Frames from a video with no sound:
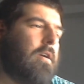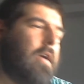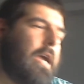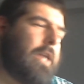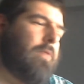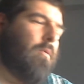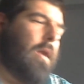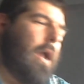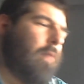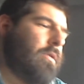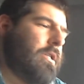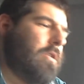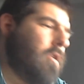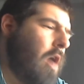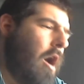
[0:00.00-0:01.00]
And when I was
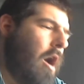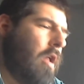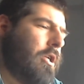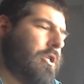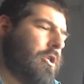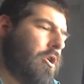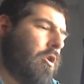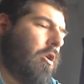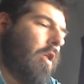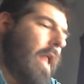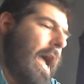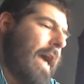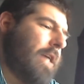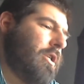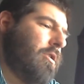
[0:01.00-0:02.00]
in college, a girl
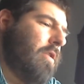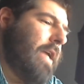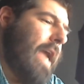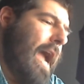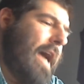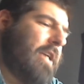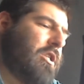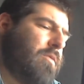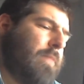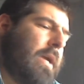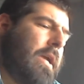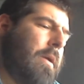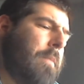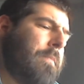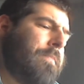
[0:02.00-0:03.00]
actually asked
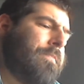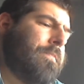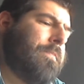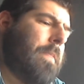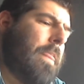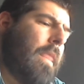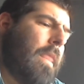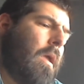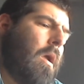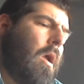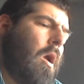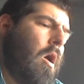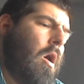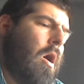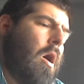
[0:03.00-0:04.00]
me,
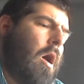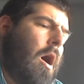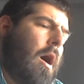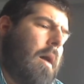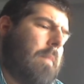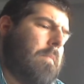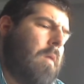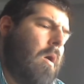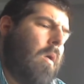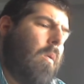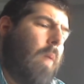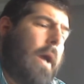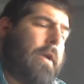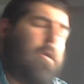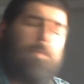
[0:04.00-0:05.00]
um,
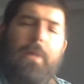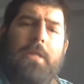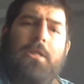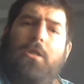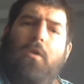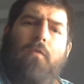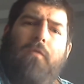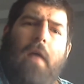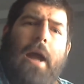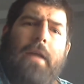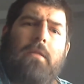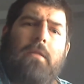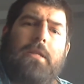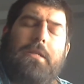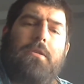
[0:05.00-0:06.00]
why are men so
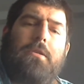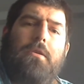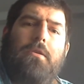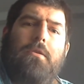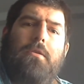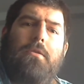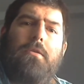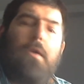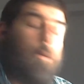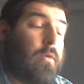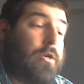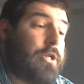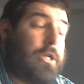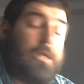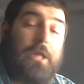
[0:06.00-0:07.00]
violent? we were
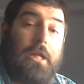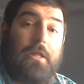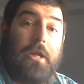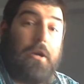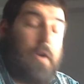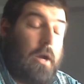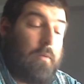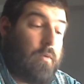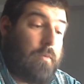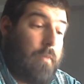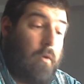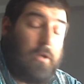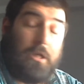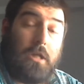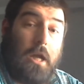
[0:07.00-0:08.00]
just sitting there, uh, we're
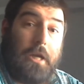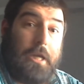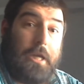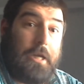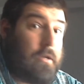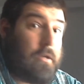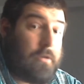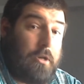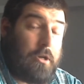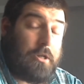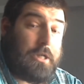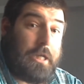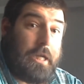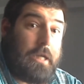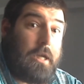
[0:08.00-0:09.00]
both studying
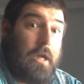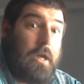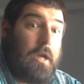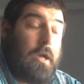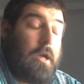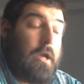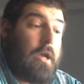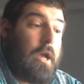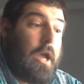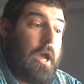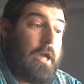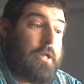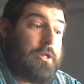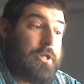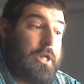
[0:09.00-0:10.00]
nursing,
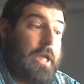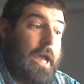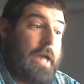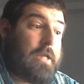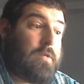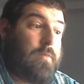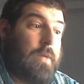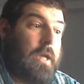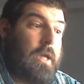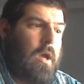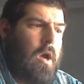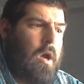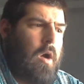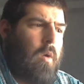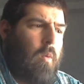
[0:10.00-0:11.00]
and she asked me,
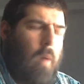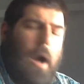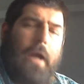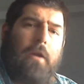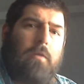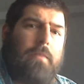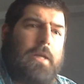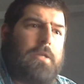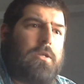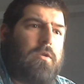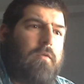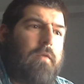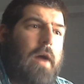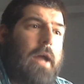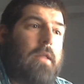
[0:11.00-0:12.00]
why are men so
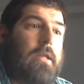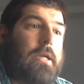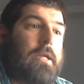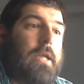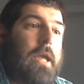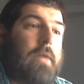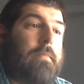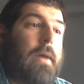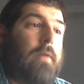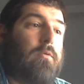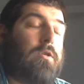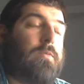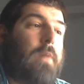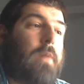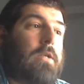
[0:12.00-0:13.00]
violent? And my
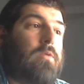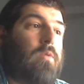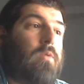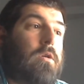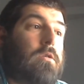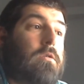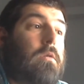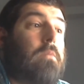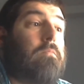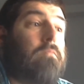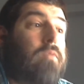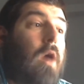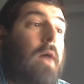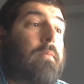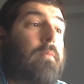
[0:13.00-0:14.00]
response was,
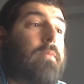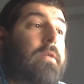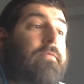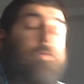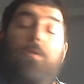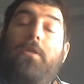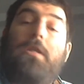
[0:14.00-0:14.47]
probably for the